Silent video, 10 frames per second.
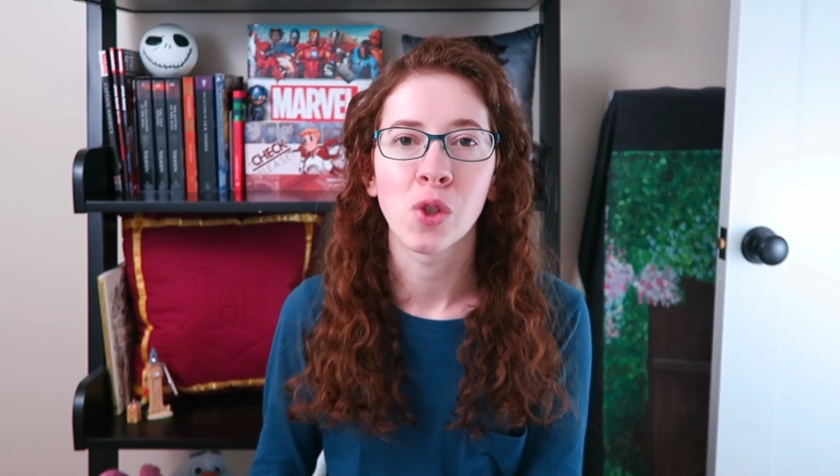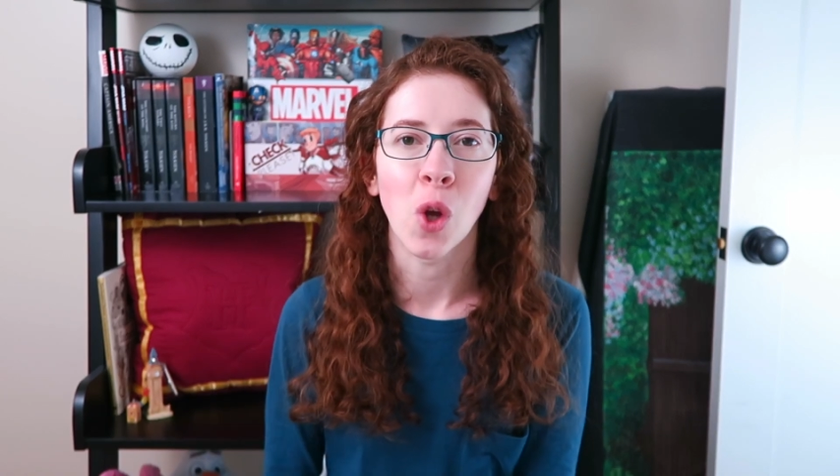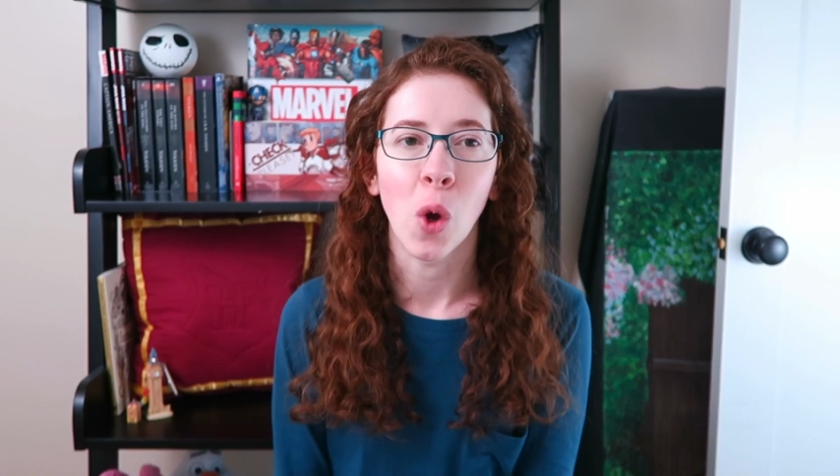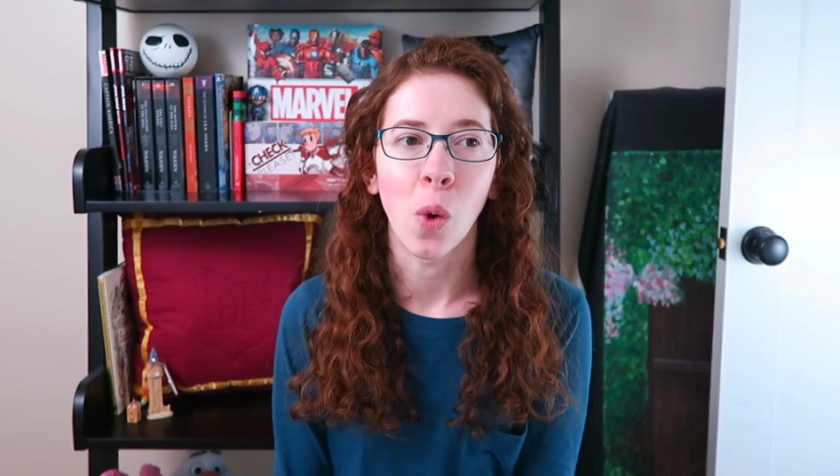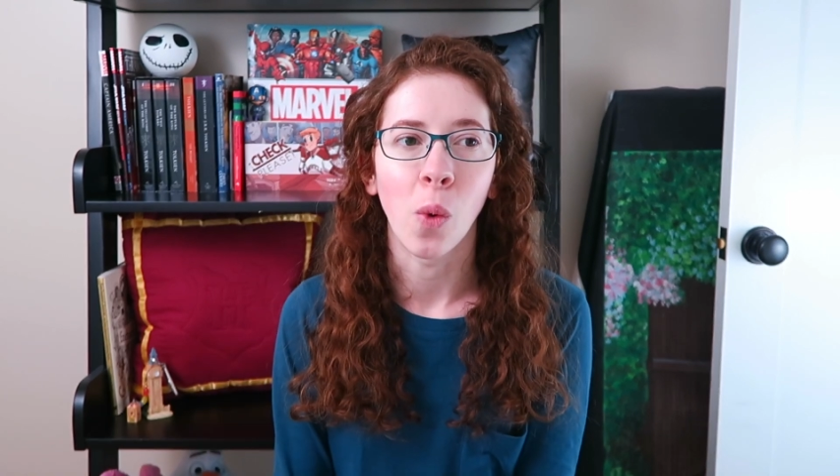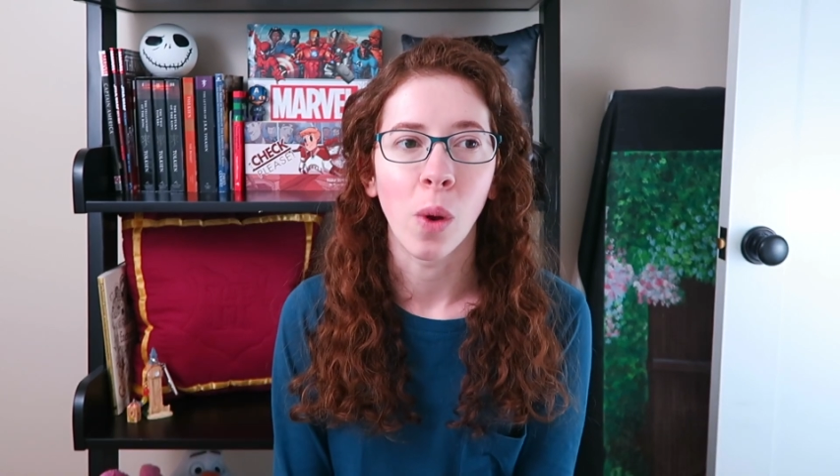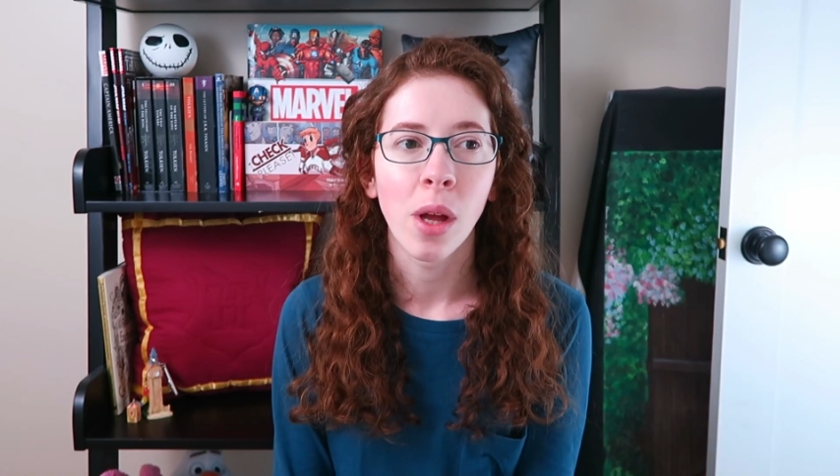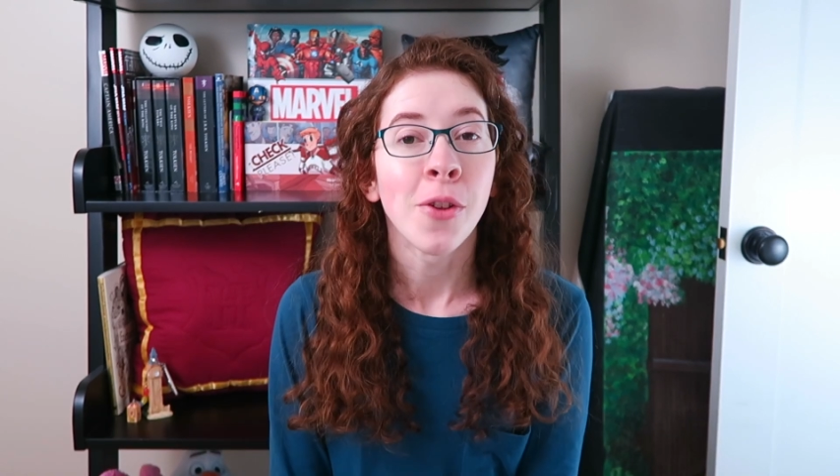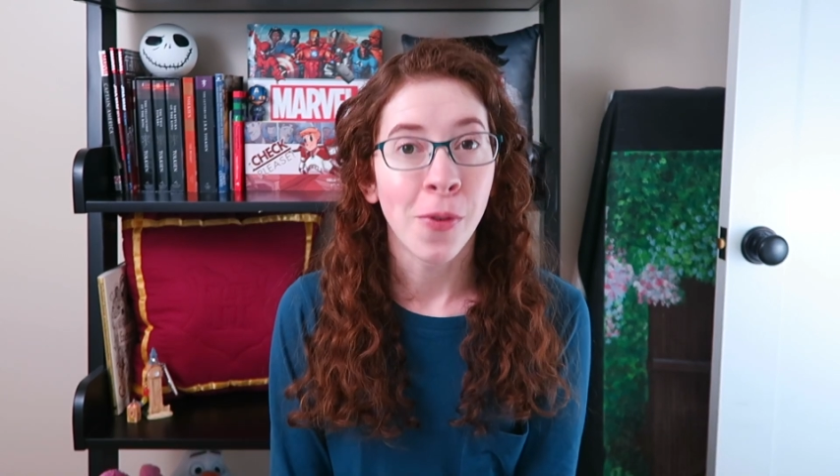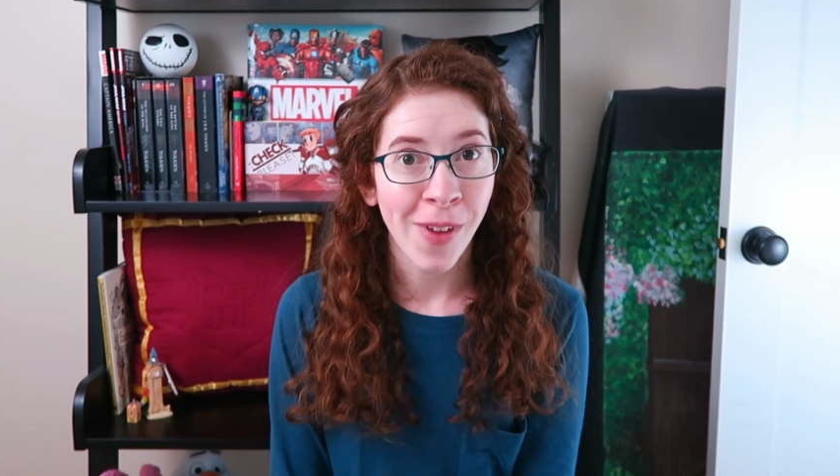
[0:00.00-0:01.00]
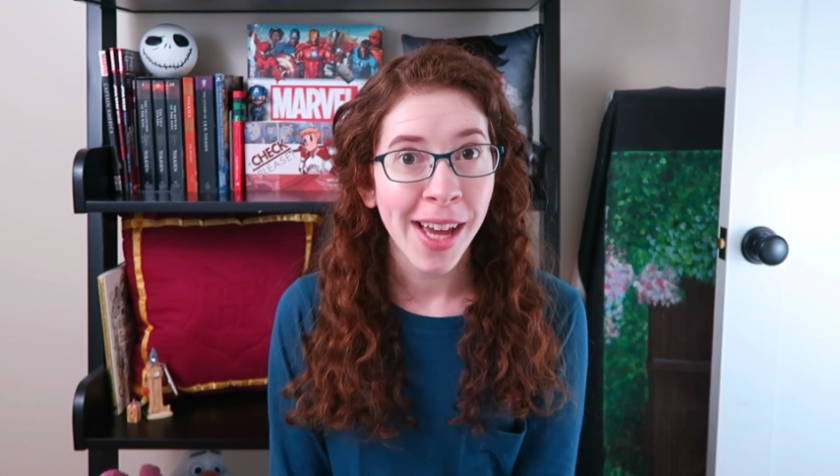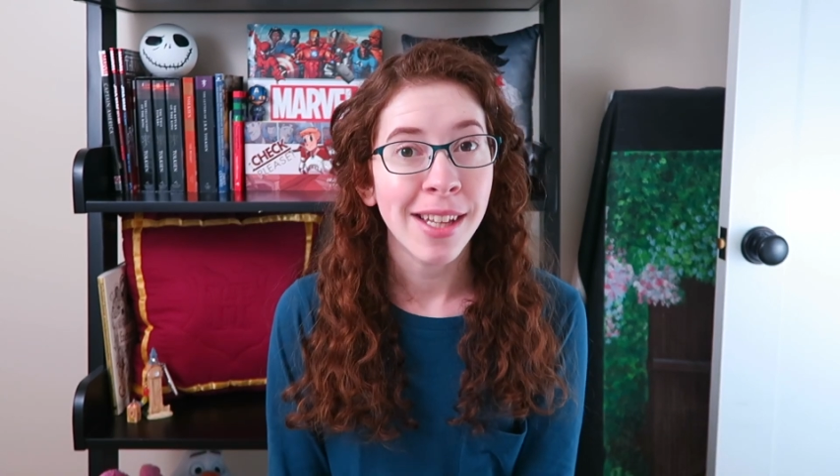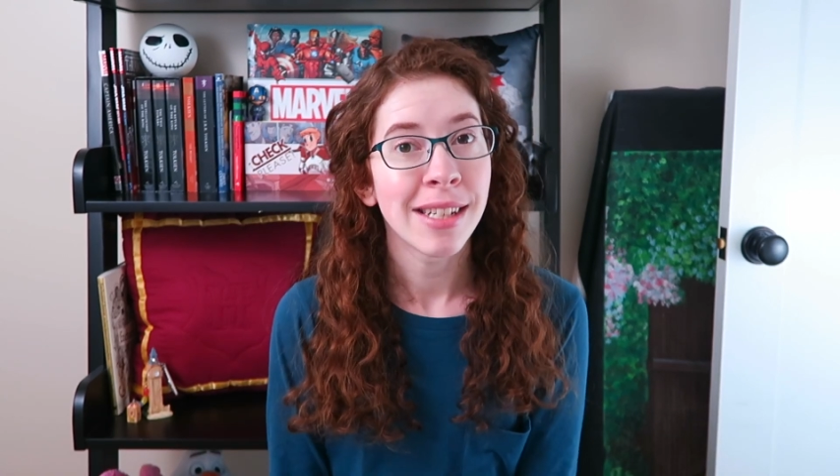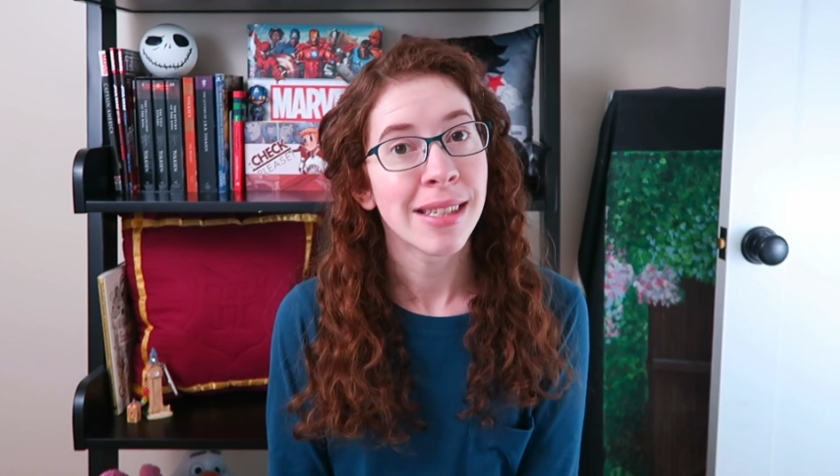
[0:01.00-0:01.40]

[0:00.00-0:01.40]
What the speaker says: So the fact that